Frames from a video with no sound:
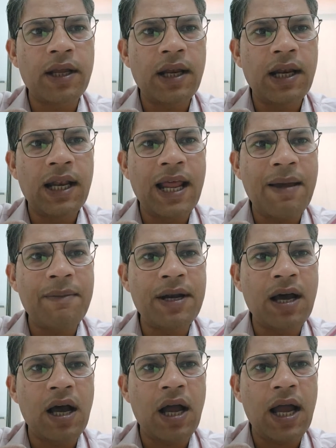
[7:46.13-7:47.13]

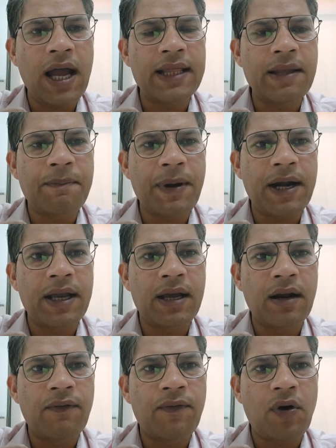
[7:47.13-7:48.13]
lamina and the
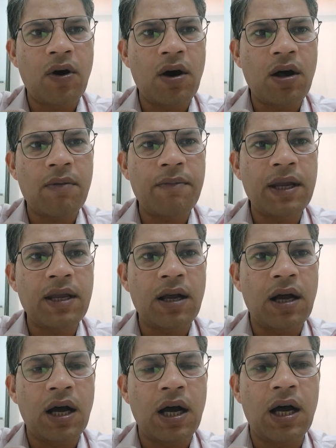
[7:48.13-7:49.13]
pedicle forming
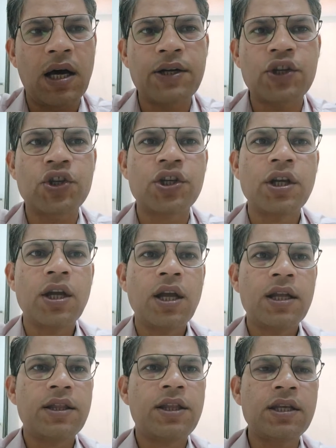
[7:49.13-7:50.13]
a arch.
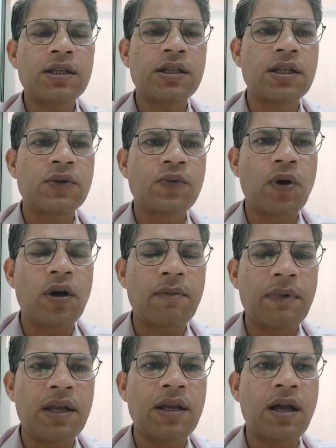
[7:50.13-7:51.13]
This is
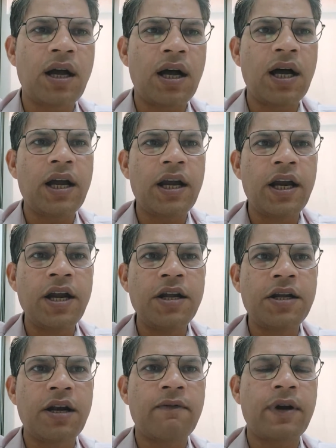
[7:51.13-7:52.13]
forming a
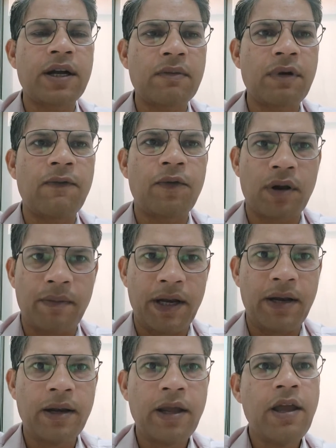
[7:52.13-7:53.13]
intervertebral
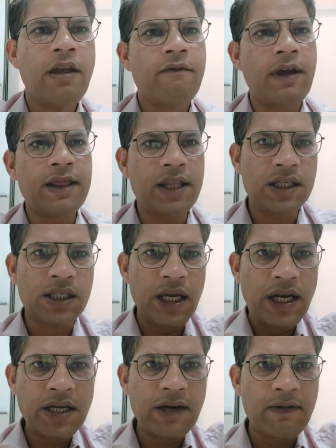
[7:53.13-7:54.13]
foramen. When this
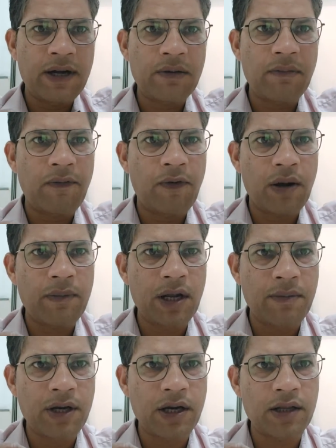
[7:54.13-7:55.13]
intervertebral foramen
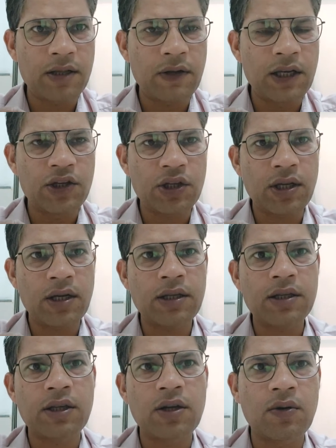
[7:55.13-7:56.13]
communicate with each other,
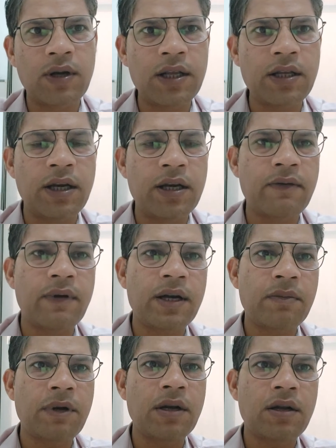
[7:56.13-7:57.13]
these are known as
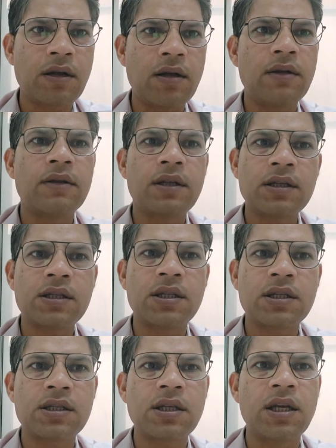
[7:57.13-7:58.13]
intervertebral.
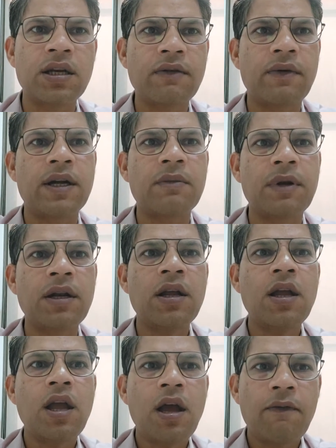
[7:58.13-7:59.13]
This intervertebral
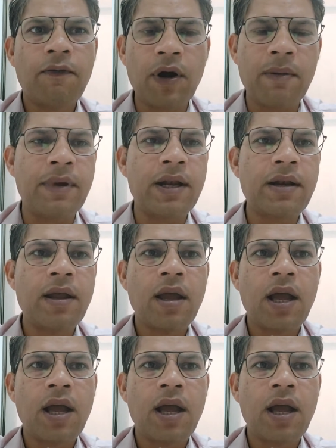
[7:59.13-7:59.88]
foramen,